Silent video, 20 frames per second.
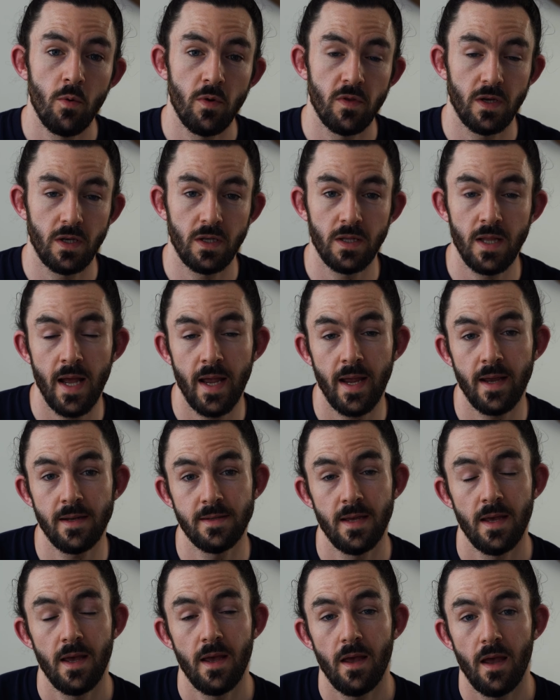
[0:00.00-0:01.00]
with a
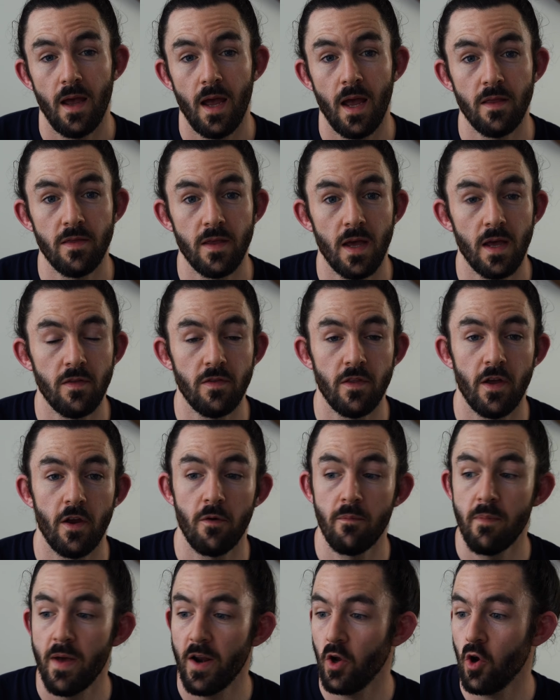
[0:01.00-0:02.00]
client and then
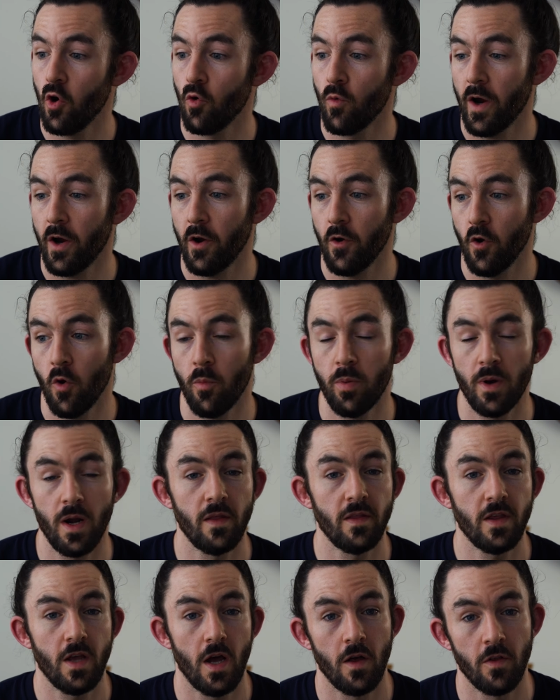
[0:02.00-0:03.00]
their medical record open
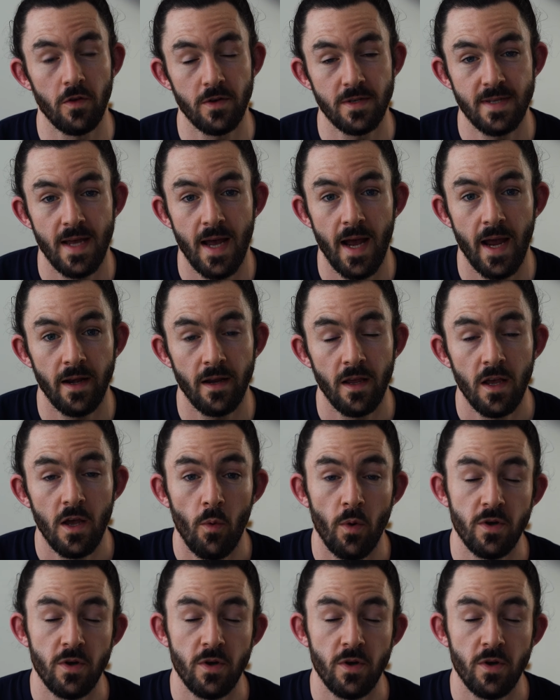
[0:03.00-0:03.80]
on the other side,